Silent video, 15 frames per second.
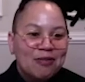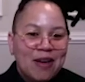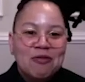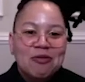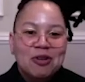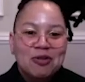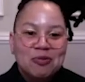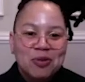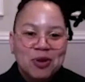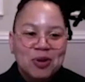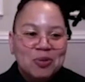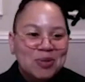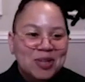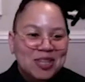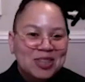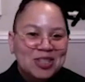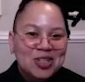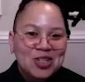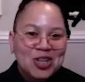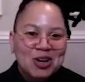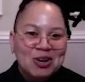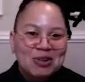favorite room in the
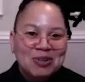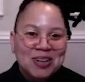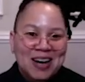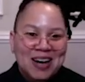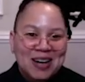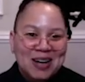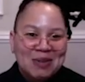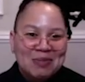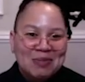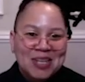show because